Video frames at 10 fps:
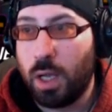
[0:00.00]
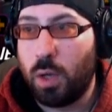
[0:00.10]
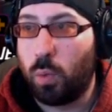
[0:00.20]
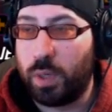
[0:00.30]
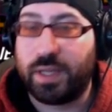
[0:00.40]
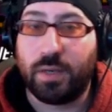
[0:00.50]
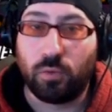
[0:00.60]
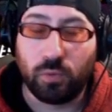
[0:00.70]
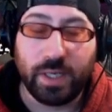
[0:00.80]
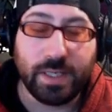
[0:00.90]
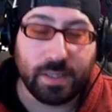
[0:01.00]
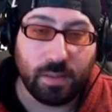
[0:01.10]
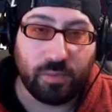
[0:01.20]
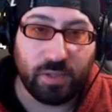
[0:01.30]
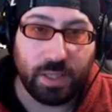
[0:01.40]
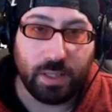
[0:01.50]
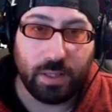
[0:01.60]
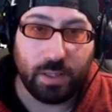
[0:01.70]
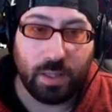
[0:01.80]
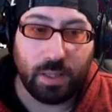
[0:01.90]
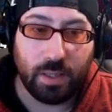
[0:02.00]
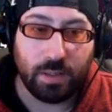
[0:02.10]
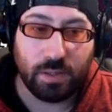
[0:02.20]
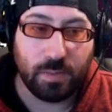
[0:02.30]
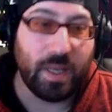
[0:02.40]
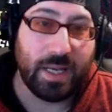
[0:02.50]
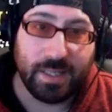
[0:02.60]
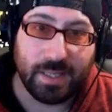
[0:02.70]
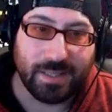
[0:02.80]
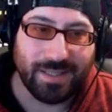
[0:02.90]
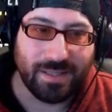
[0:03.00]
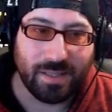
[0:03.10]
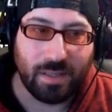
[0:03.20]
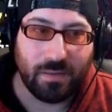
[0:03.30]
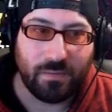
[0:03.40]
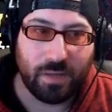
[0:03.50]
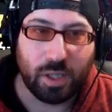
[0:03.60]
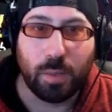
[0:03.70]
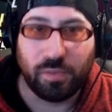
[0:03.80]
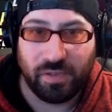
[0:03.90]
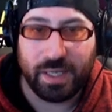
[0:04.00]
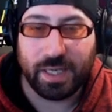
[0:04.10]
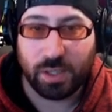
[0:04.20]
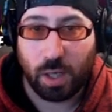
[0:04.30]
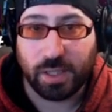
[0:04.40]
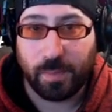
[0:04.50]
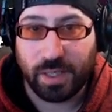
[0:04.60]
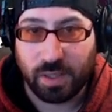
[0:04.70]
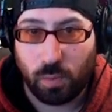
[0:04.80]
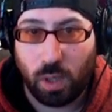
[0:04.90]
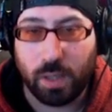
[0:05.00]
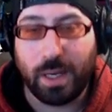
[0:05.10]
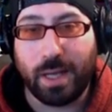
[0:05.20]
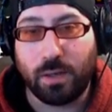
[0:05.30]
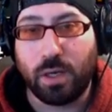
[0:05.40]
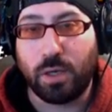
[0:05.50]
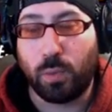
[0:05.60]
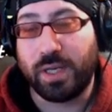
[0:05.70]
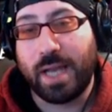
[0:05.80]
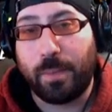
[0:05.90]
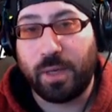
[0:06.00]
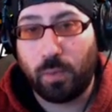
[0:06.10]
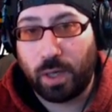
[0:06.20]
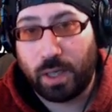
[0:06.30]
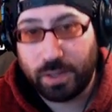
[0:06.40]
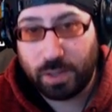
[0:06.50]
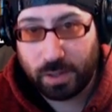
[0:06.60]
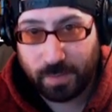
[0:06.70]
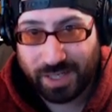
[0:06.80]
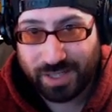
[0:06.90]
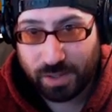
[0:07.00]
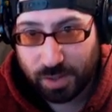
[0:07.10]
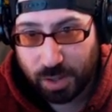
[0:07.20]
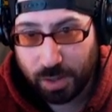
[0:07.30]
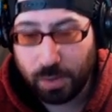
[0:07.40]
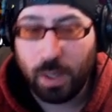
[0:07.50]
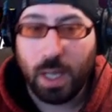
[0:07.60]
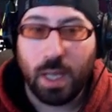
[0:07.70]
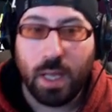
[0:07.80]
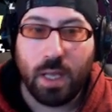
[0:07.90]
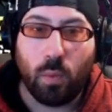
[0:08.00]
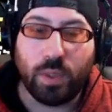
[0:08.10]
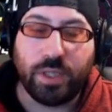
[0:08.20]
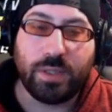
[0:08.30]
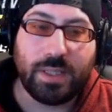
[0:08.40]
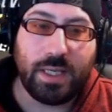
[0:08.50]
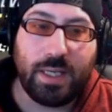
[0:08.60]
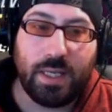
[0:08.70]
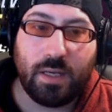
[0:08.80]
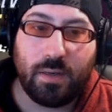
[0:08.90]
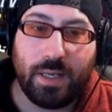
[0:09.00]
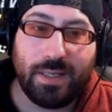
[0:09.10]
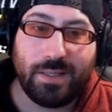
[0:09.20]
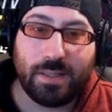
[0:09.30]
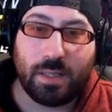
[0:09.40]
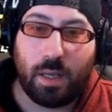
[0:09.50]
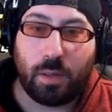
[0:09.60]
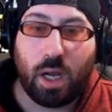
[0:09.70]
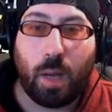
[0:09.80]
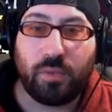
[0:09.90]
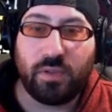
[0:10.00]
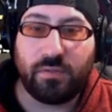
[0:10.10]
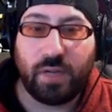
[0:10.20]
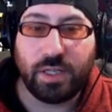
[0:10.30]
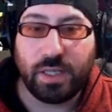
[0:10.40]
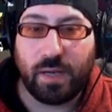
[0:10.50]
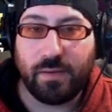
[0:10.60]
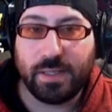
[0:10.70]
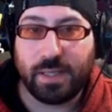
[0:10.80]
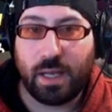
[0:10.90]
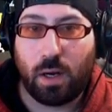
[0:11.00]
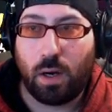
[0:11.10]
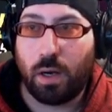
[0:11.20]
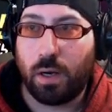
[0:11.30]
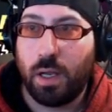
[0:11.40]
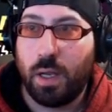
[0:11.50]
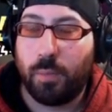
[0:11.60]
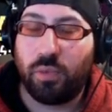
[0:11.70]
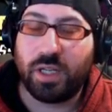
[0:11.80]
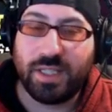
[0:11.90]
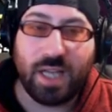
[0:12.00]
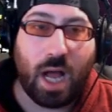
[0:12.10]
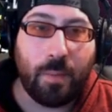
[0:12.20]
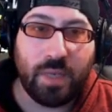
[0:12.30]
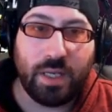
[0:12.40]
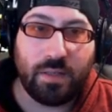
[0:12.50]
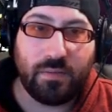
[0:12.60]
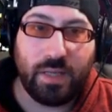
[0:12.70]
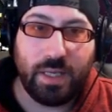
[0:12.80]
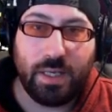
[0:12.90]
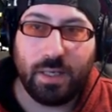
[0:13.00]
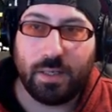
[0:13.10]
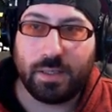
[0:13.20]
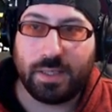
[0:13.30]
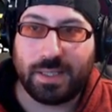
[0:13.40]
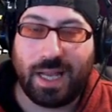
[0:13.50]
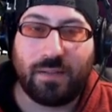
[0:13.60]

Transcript: within reasonably uh, spitting distance of completing Dark Dimension one and would now be working on Dark Dimension two. What you see here is a couple of legendaries that are predominantly solid